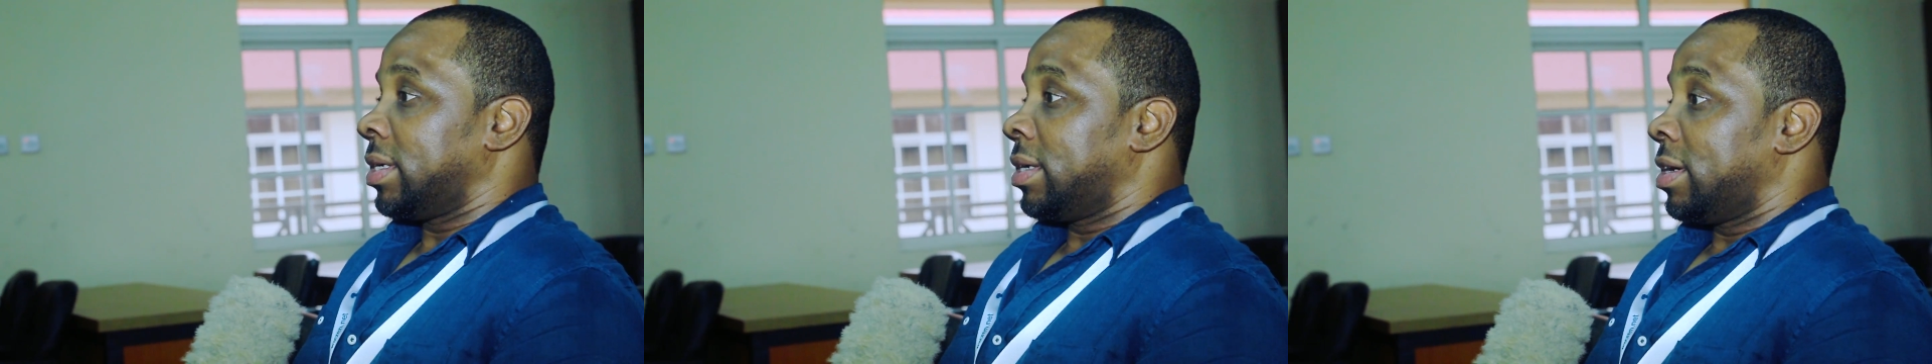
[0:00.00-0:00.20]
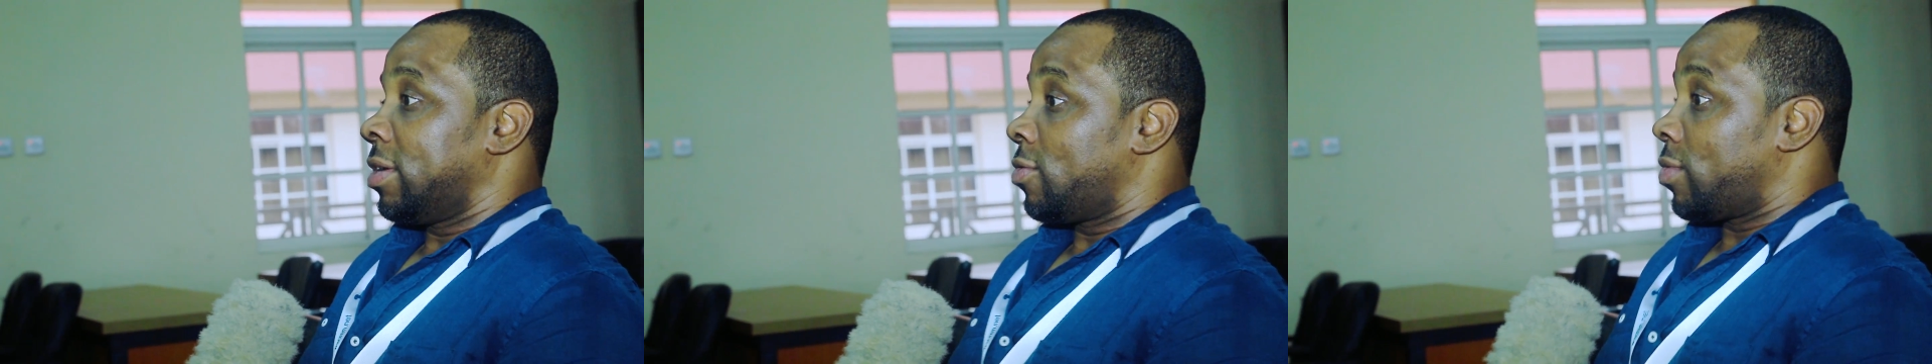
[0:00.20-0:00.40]

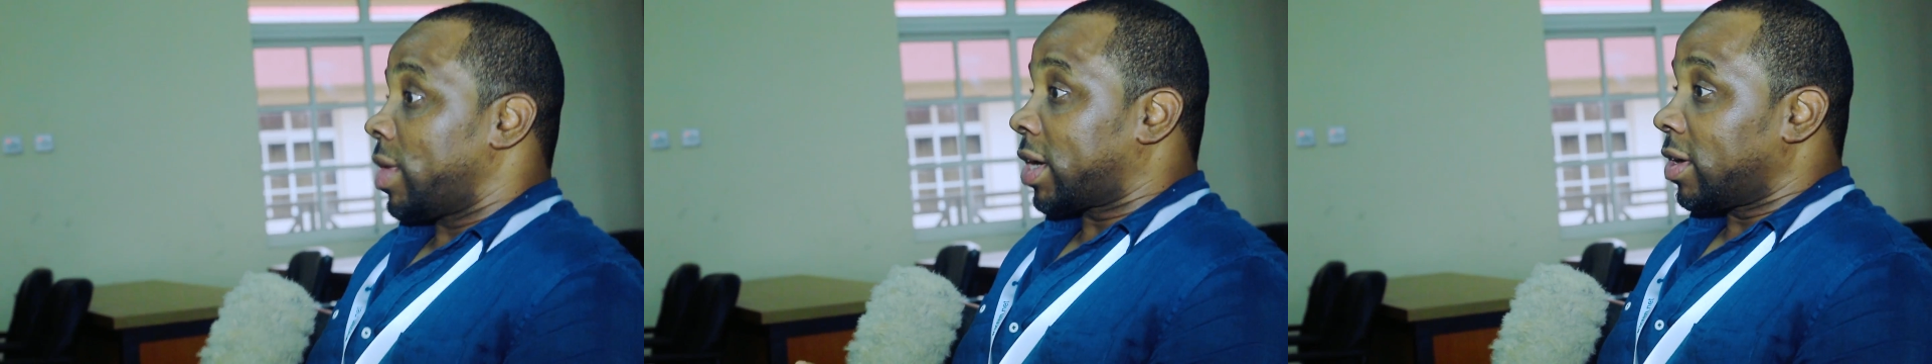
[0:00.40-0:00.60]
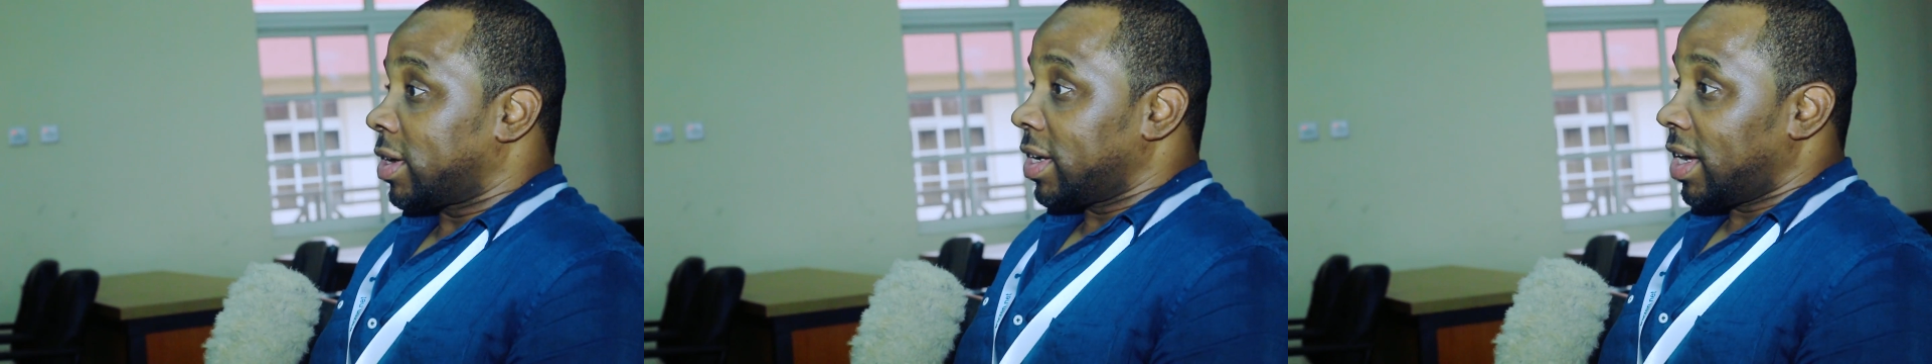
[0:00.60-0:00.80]

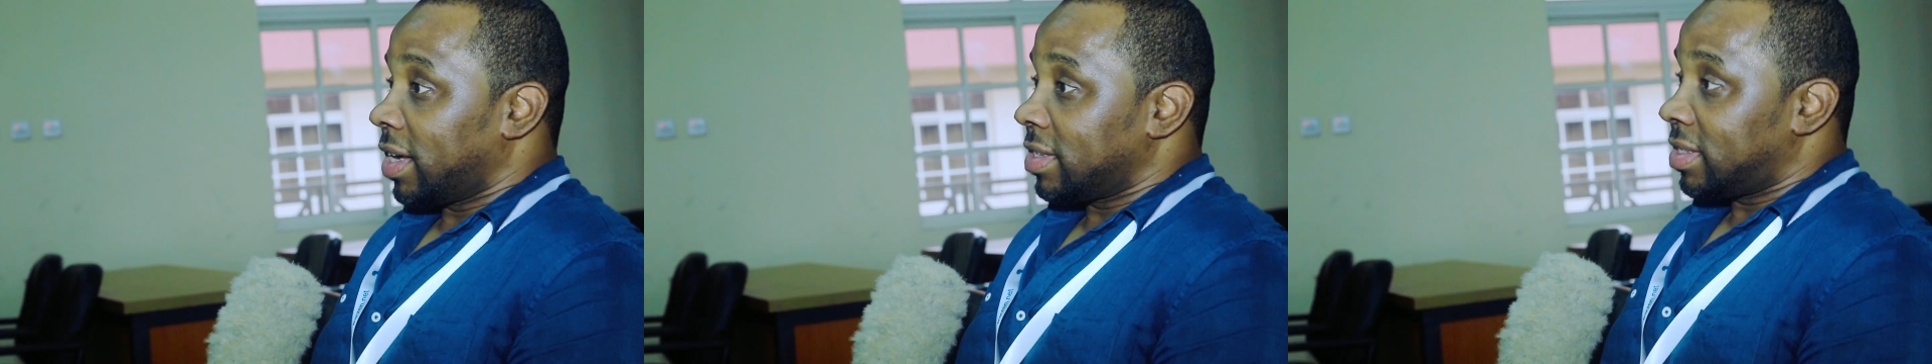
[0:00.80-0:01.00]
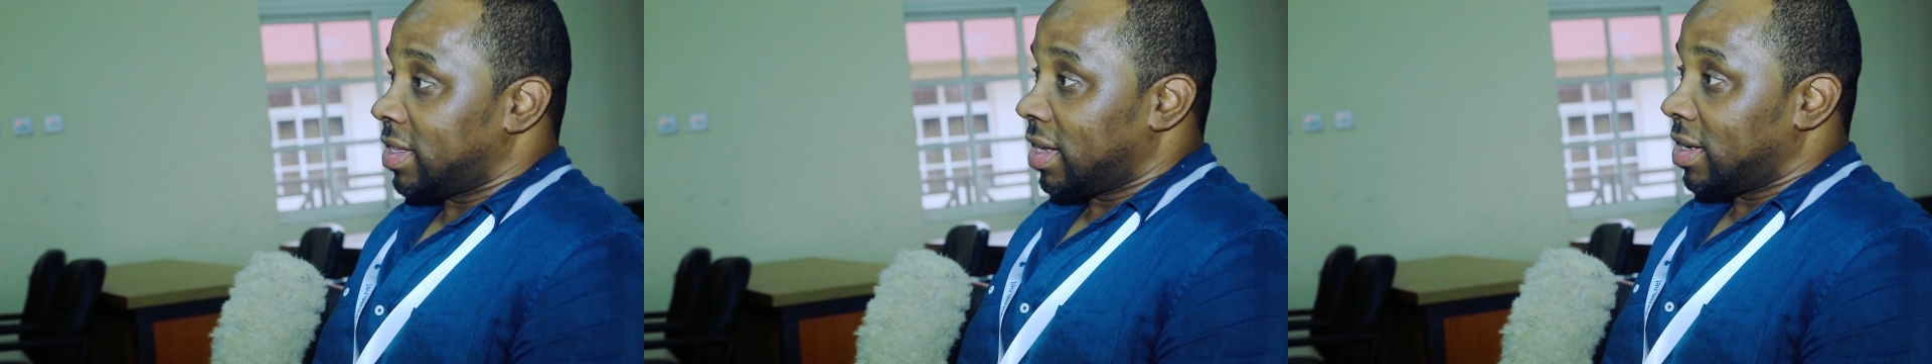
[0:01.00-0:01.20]
recognize
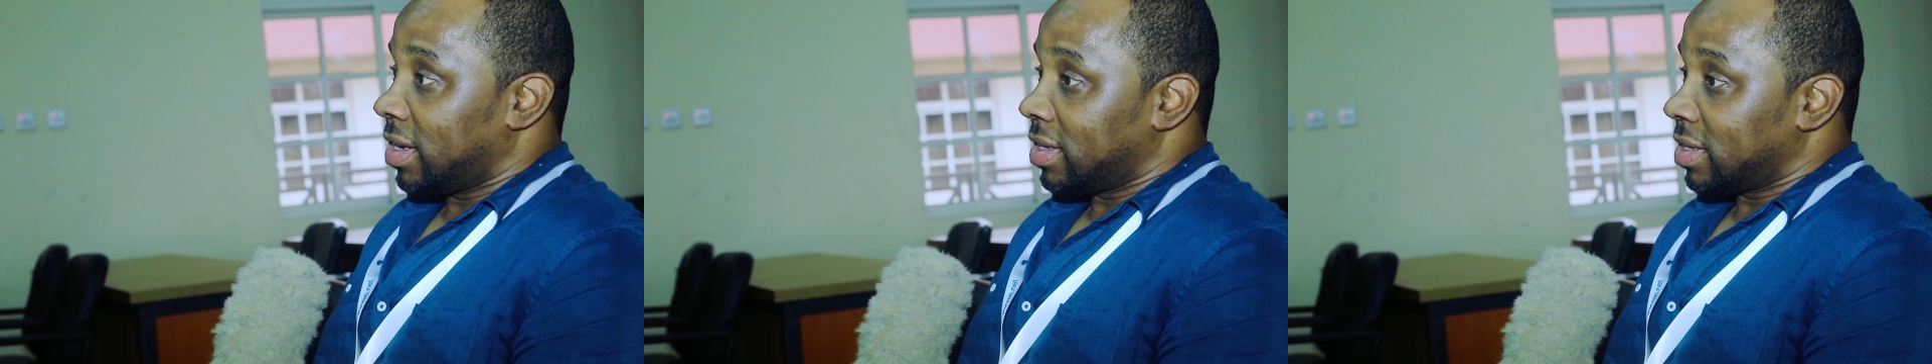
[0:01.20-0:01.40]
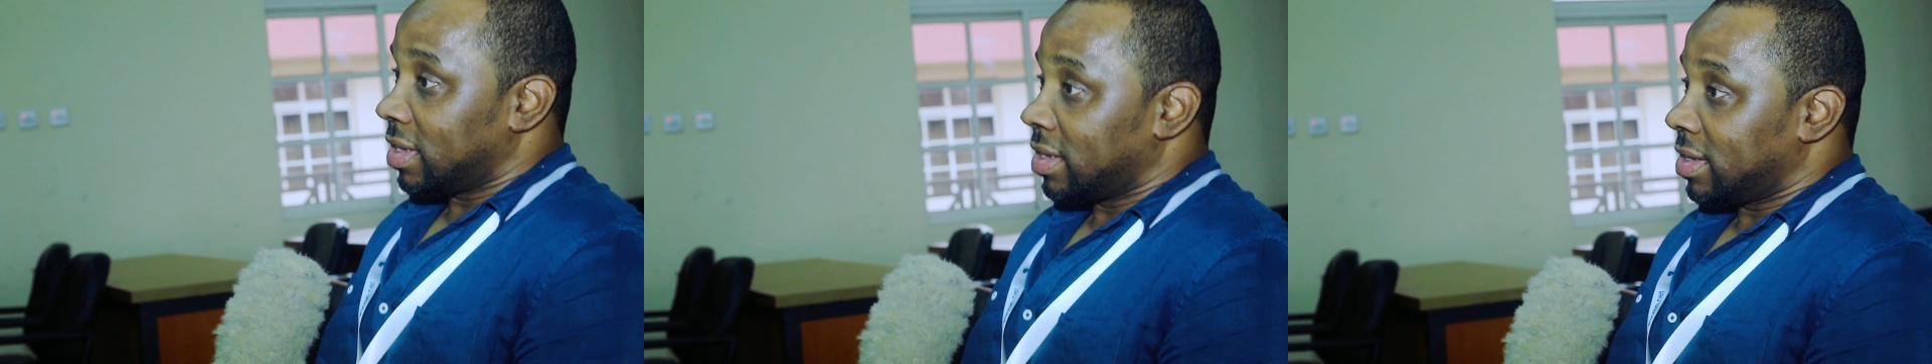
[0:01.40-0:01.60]
that there's
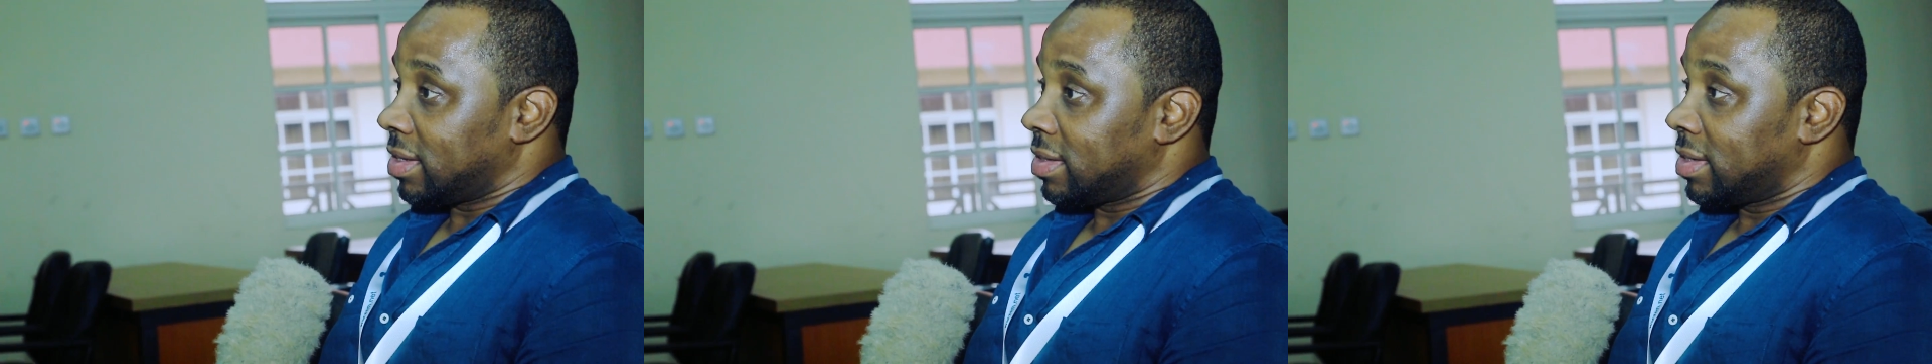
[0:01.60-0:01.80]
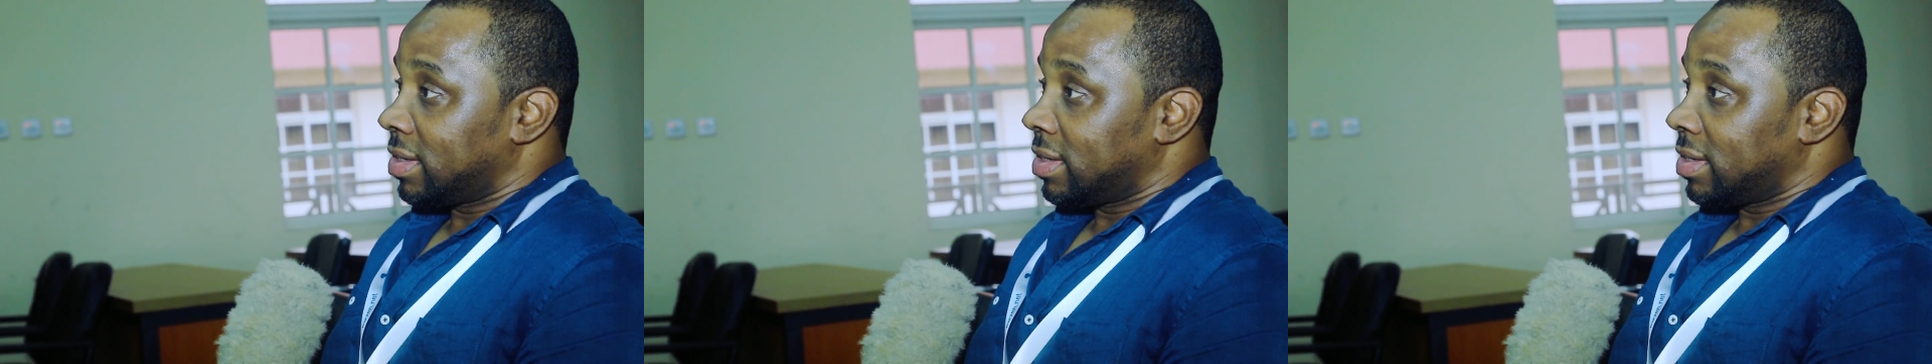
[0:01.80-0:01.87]
a